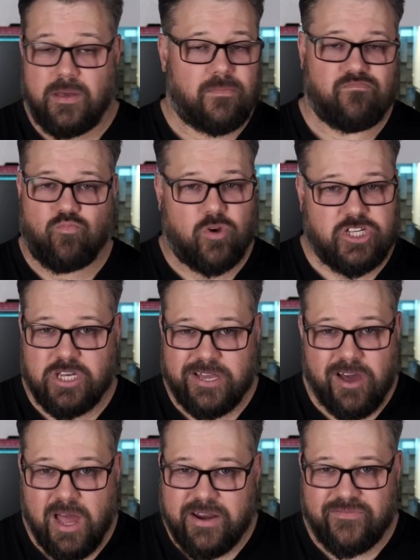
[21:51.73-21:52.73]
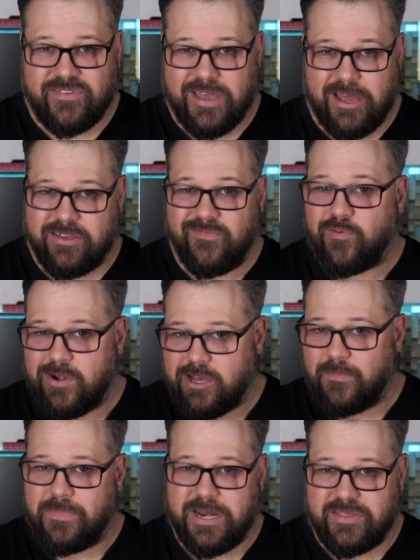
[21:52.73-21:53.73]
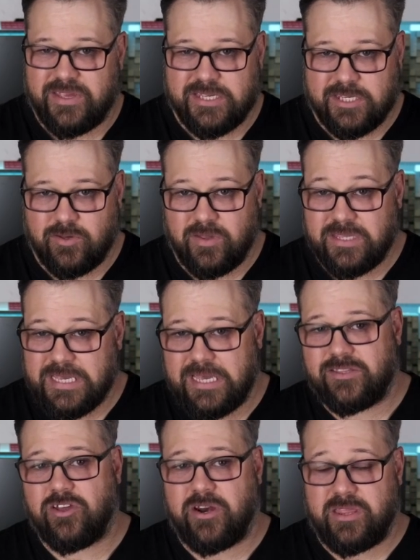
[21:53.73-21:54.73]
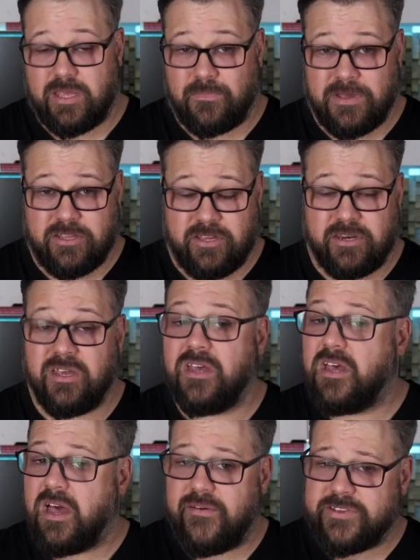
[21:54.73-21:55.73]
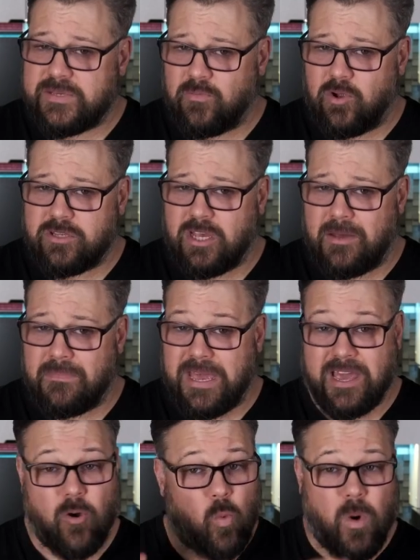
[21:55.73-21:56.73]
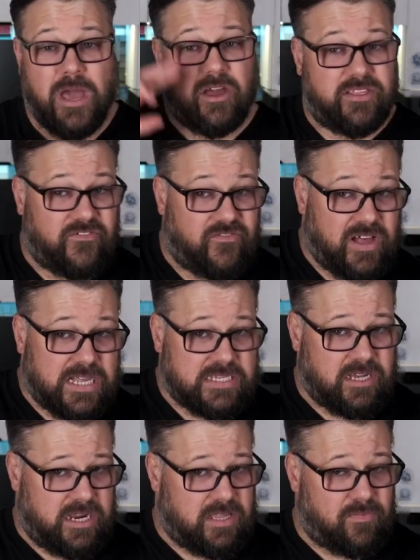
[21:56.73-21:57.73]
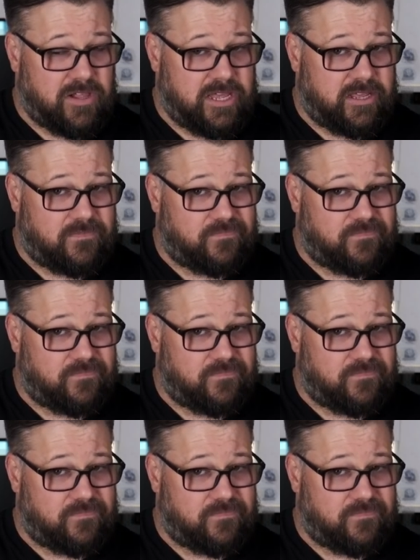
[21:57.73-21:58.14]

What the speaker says: which I kind of doubt. You've probably got better things to do than take note of the opinion of a small-time maker way on the far side of the planet.